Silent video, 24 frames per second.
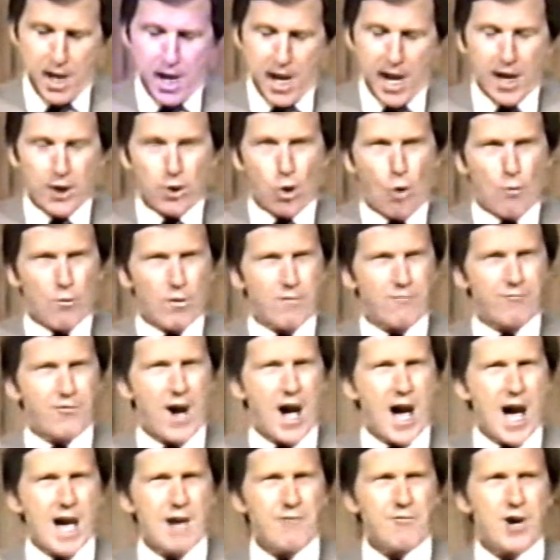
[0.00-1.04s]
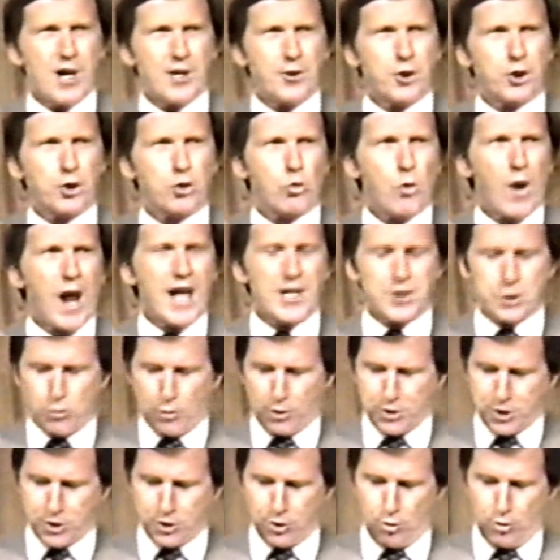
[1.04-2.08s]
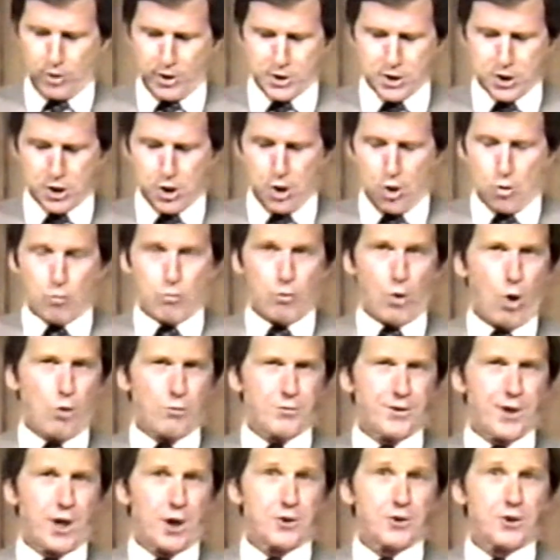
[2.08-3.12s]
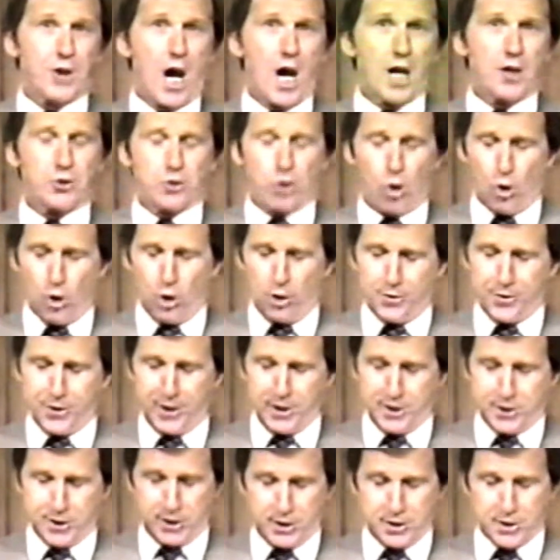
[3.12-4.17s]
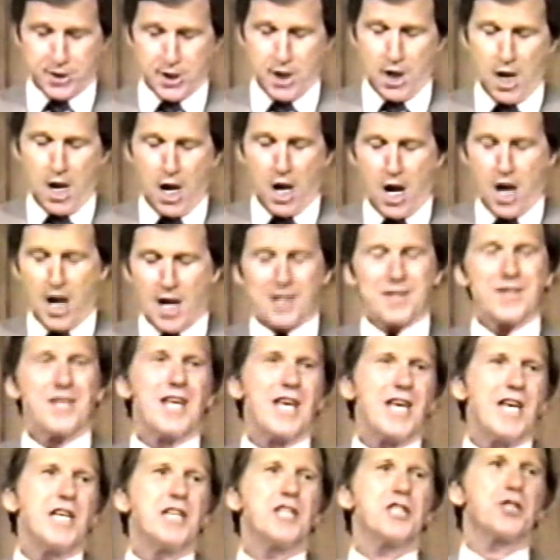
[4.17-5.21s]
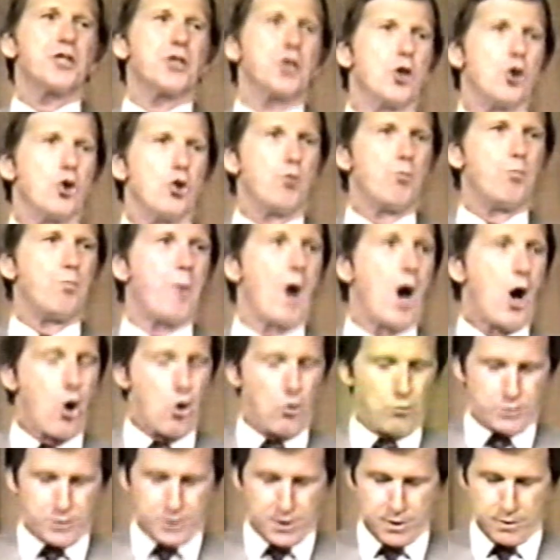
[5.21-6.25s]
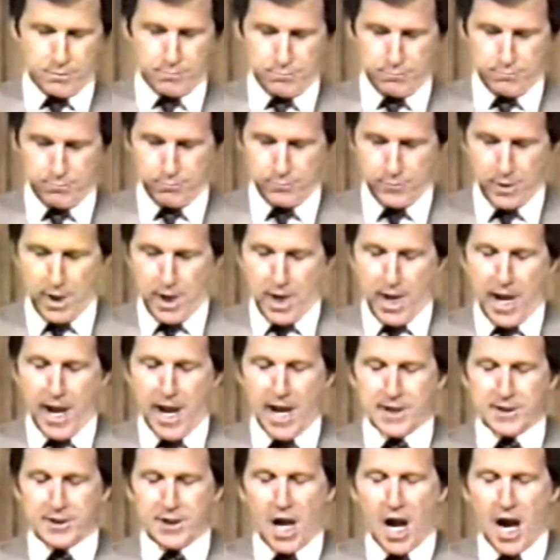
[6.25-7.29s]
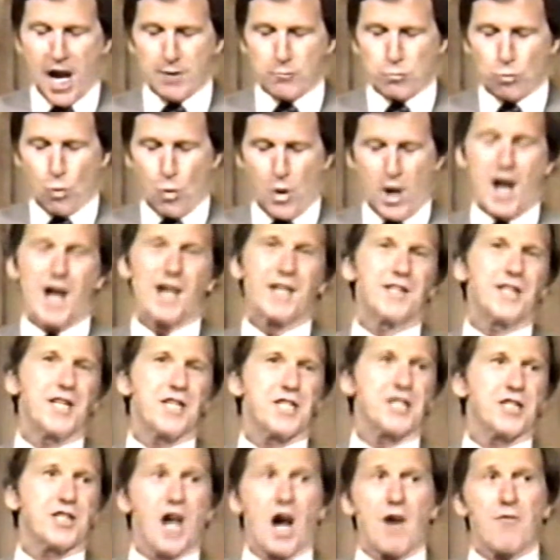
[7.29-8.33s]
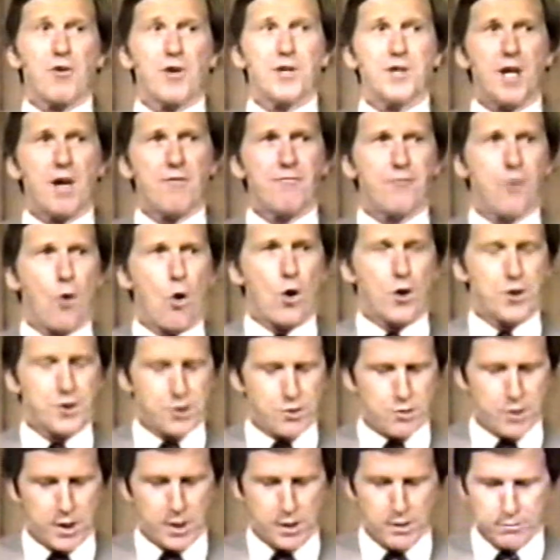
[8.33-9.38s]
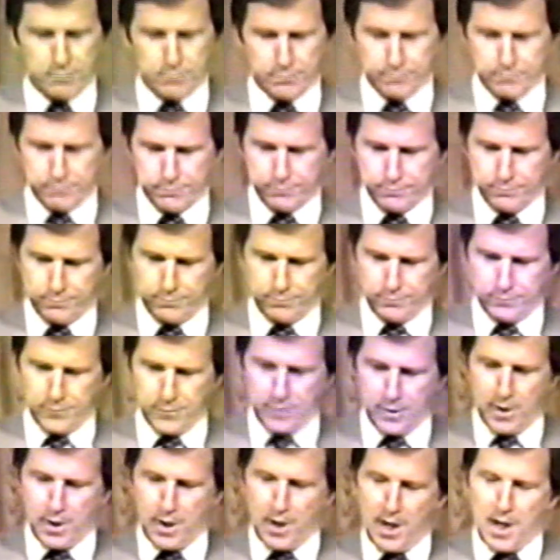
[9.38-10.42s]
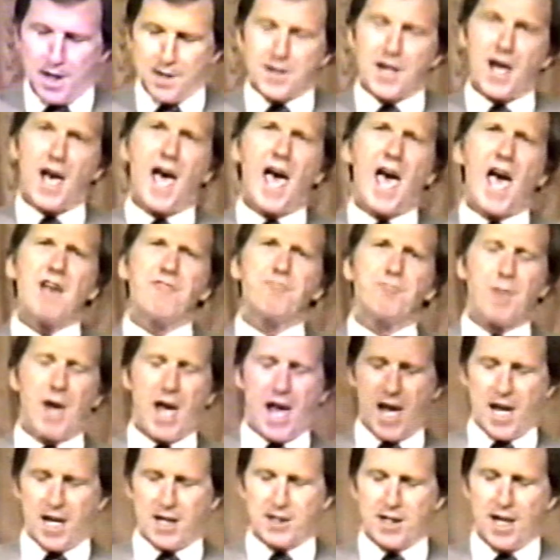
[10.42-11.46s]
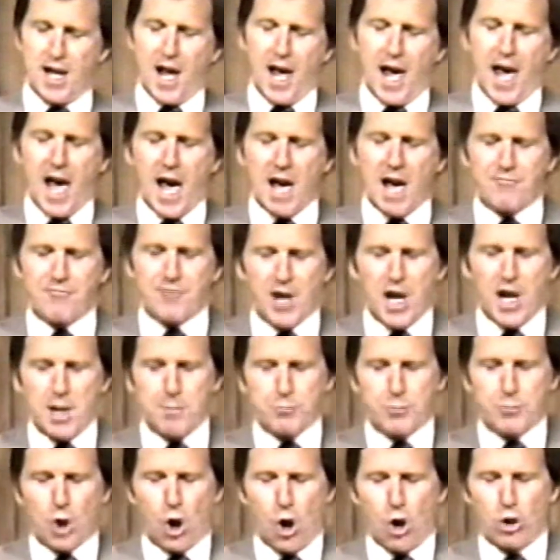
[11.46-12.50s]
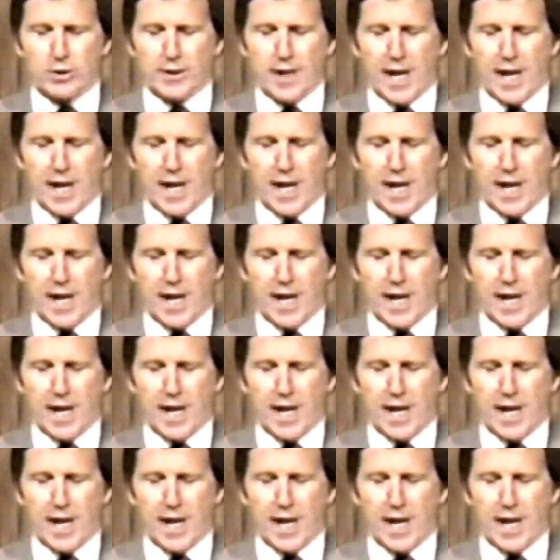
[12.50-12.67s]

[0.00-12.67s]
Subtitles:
And over 500 graduate students wrote their doctoral theses on these two bones, and not one discovered the forgery. The half-man, half-ape called